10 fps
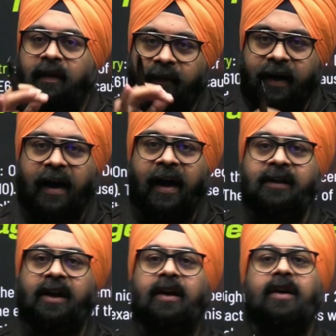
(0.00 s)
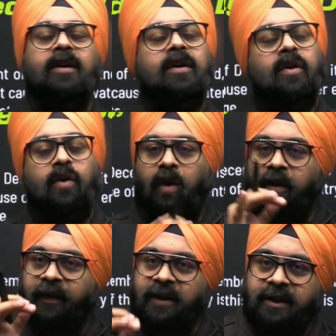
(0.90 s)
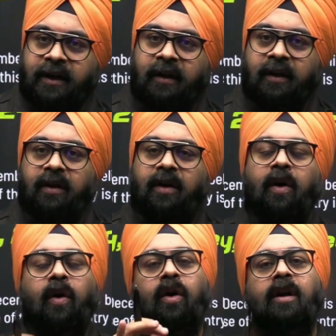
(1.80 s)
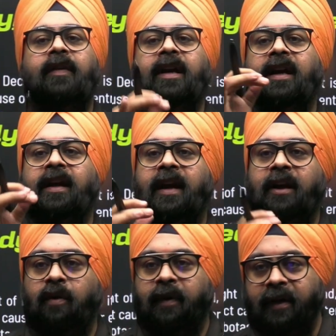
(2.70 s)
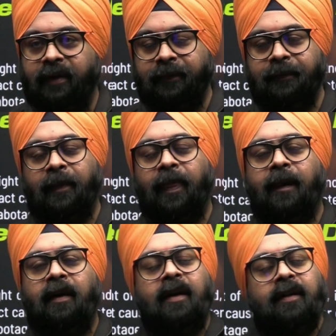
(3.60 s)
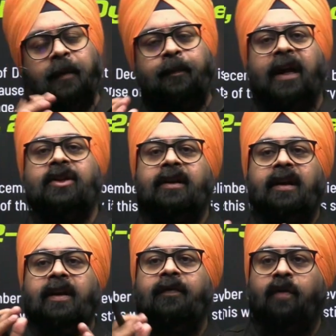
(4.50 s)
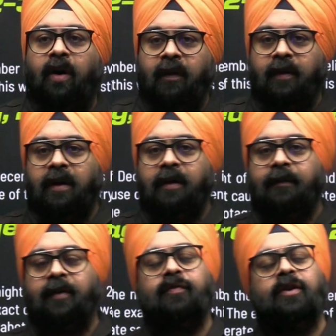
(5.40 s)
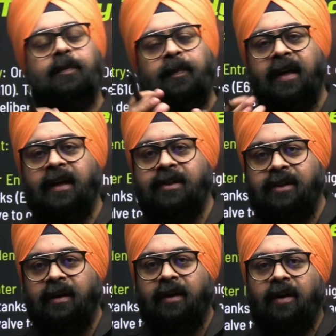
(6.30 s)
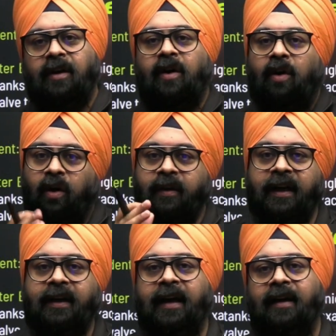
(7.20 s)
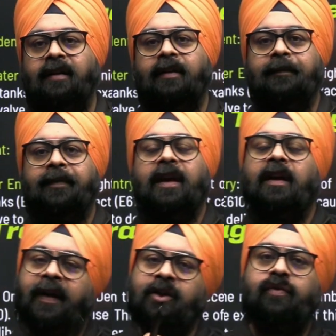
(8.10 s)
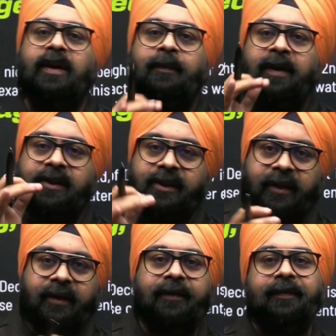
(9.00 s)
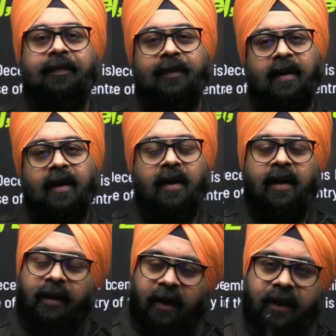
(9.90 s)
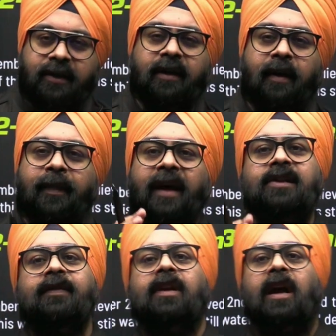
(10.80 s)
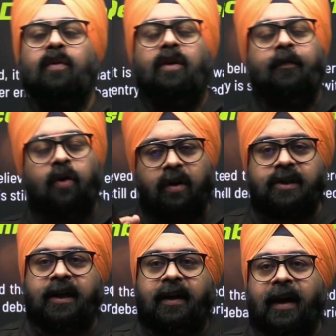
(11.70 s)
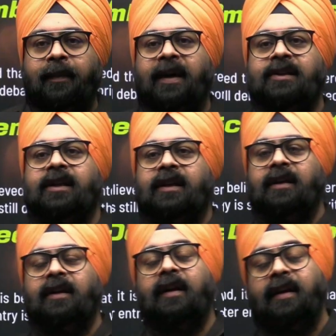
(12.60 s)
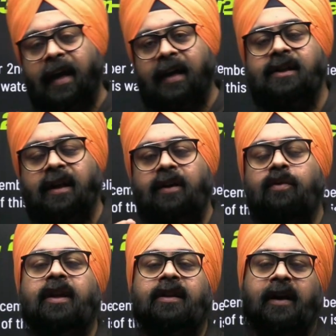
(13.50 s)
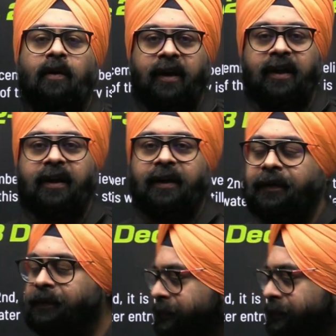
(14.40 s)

were either not functioning or were inadequate. The pressure relief valve, which was placed on the tank, eventually bursted, releasing a massive cloud of toxic MIC gas into the surrounding air.